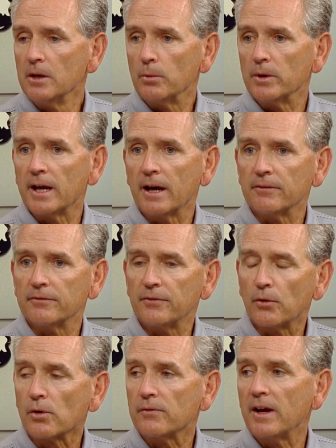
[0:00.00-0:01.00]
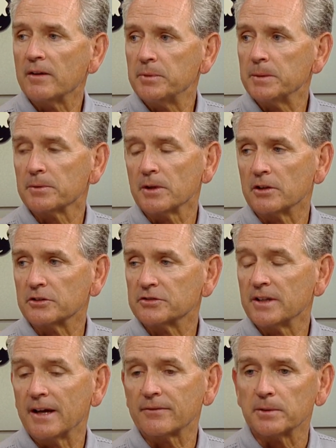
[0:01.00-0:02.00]
We have four or five people on our
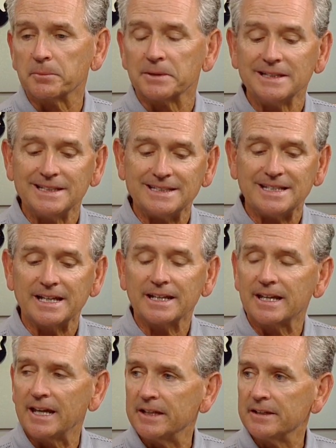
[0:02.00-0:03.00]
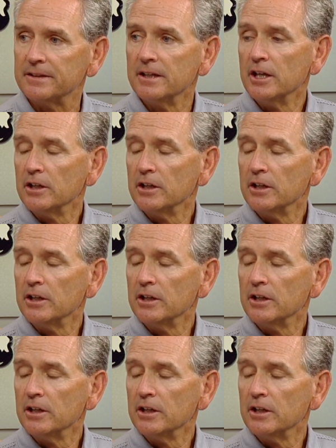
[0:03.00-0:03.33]
staff completely dedicated